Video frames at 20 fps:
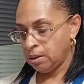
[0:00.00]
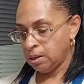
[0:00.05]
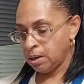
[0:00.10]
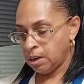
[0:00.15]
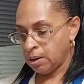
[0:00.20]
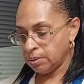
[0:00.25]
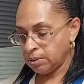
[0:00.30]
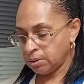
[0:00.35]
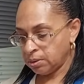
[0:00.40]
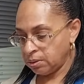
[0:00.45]
I
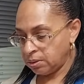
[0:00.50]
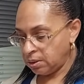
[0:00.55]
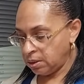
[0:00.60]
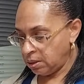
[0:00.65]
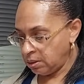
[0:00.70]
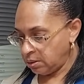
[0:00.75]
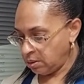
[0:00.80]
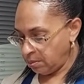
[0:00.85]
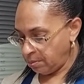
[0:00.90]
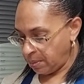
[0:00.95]
was gonna say
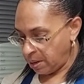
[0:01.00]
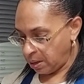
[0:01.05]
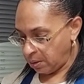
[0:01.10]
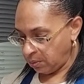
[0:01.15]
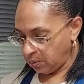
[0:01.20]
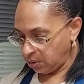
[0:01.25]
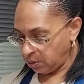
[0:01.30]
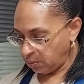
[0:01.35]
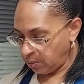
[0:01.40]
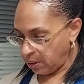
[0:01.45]
it don't matter
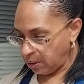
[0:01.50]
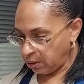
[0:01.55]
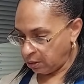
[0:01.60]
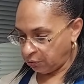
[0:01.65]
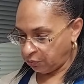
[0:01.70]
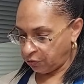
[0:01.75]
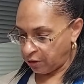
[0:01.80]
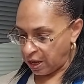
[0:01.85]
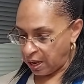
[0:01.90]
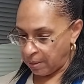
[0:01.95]
which way this
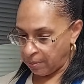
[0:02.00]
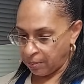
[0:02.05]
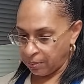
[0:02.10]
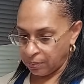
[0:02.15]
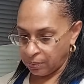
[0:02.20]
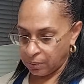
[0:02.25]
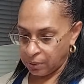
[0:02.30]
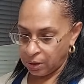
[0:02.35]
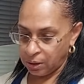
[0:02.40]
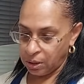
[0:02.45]
flap
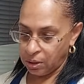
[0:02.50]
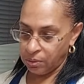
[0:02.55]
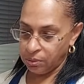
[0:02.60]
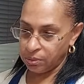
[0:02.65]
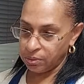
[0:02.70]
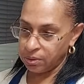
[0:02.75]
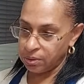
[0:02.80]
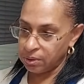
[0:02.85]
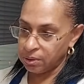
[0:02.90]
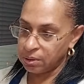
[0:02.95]

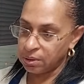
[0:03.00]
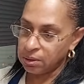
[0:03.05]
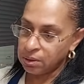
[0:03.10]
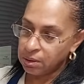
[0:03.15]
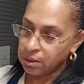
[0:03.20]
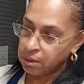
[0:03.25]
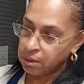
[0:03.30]
closes.